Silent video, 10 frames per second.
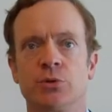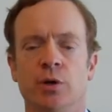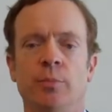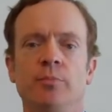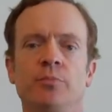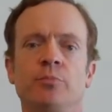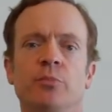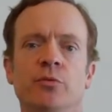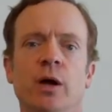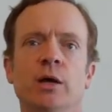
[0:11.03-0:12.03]
with Scrum
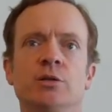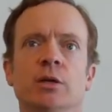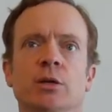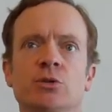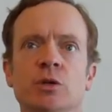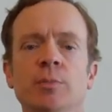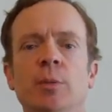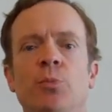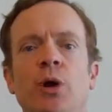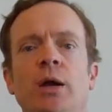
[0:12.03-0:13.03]
provides an
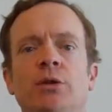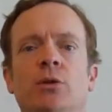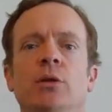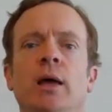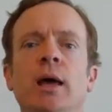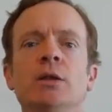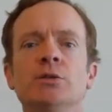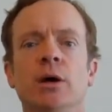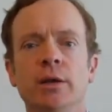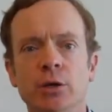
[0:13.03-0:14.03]
extremely practical,
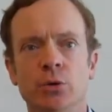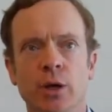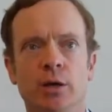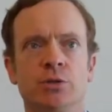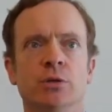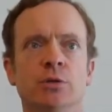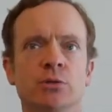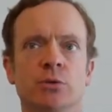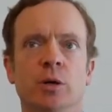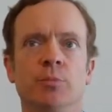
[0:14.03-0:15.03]
hands-on introduction to
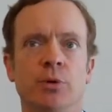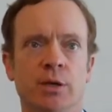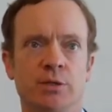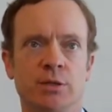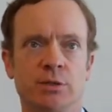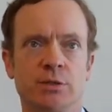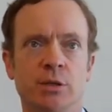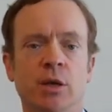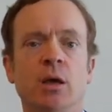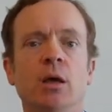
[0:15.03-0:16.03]
Scrum
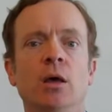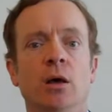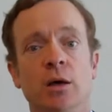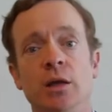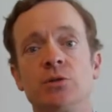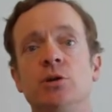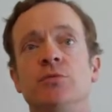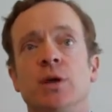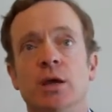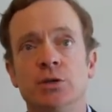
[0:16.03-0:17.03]
processes. Unlike
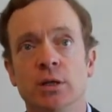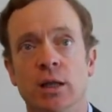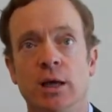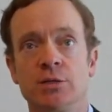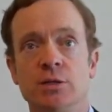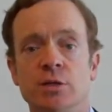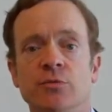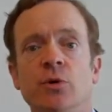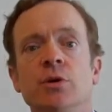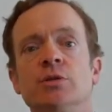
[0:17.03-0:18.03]
certification classes
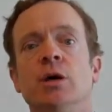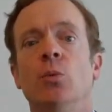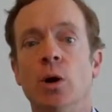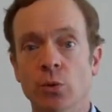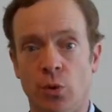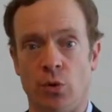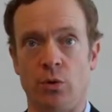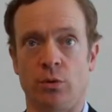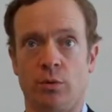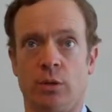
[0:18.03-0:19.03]
that focus on one role,
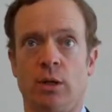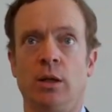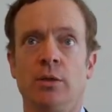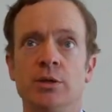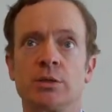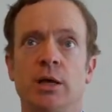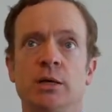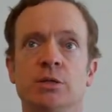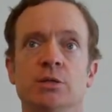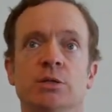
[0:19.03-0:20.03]
this
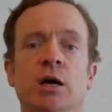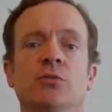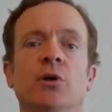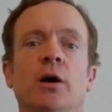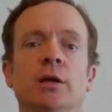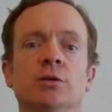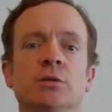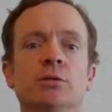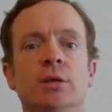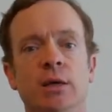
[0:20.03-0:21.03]
class is designed for
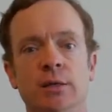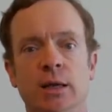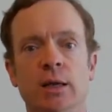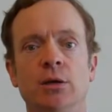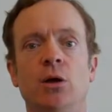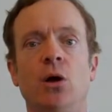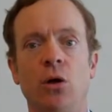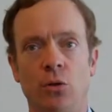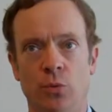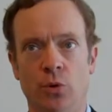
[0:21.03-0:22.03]
audiences that contain
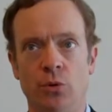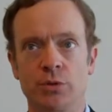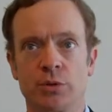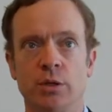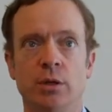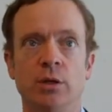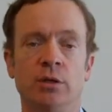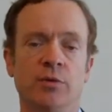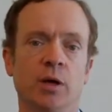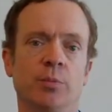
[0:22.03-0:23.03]
all roles:
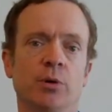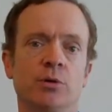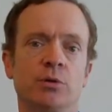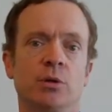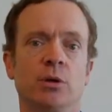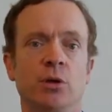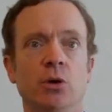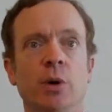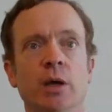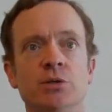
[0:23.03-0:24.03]
developers,
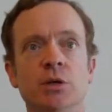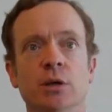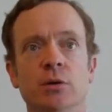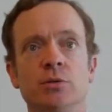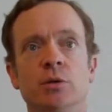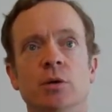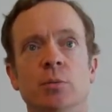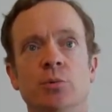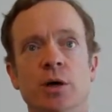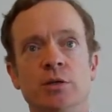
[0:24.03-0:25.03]
QA engineers,
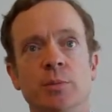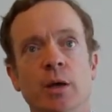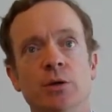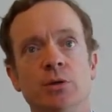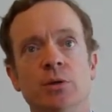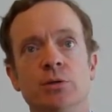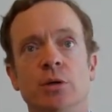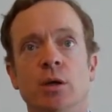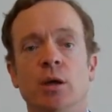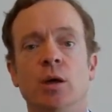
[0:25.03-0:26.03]
project managers,
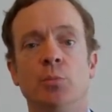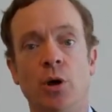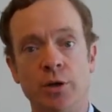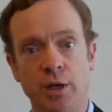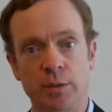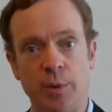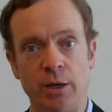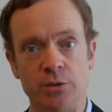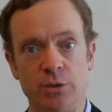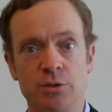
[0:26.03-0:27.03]
product
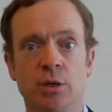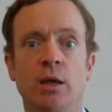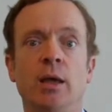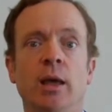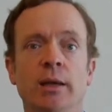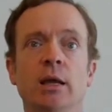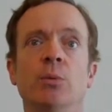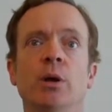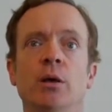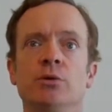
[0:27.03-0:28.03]
managers, and
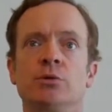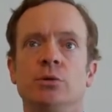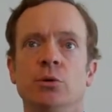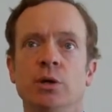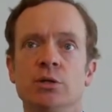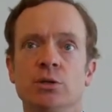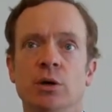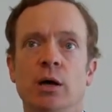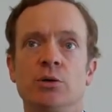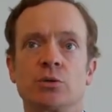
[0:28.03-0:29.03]
anyone else who needs to
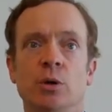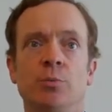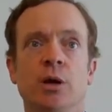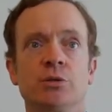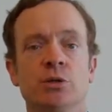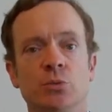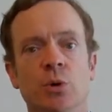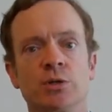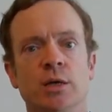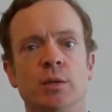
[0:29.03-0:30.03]
know how a Scrum process
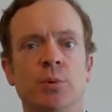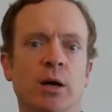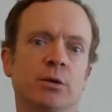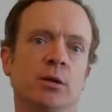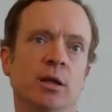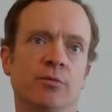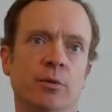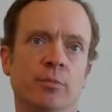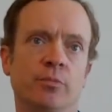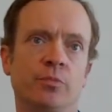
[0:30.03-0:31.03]
works at the practical
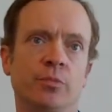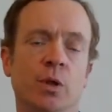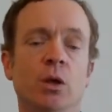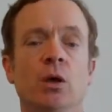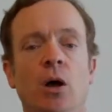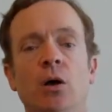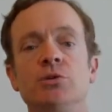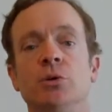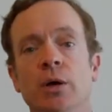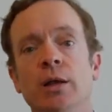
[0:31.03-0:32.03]
level.
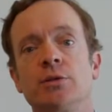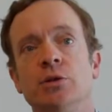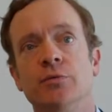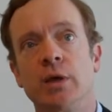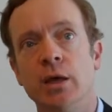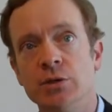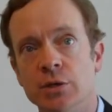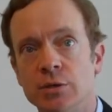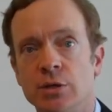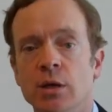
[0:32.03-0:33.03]
Also, unlike
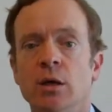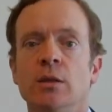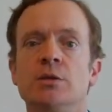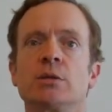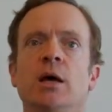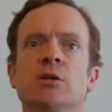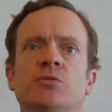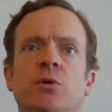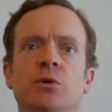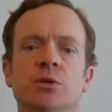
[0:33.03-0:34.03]
certifications, this
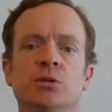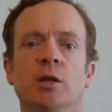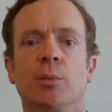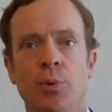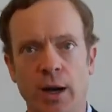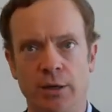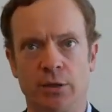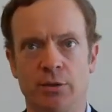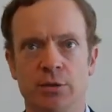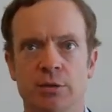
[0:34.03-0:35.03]
class focuses on the
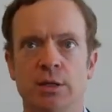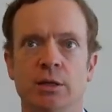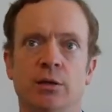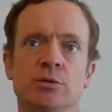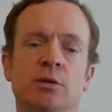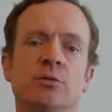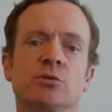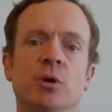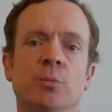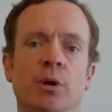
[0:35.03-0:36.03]
practical details of the
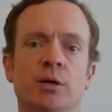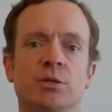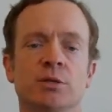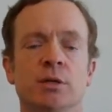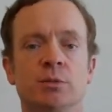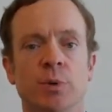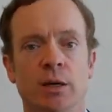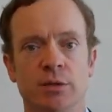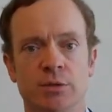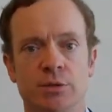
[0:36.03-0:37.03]
Scrum process and its
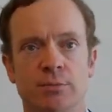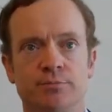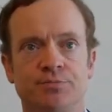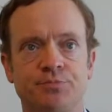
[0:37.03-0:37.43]
practices.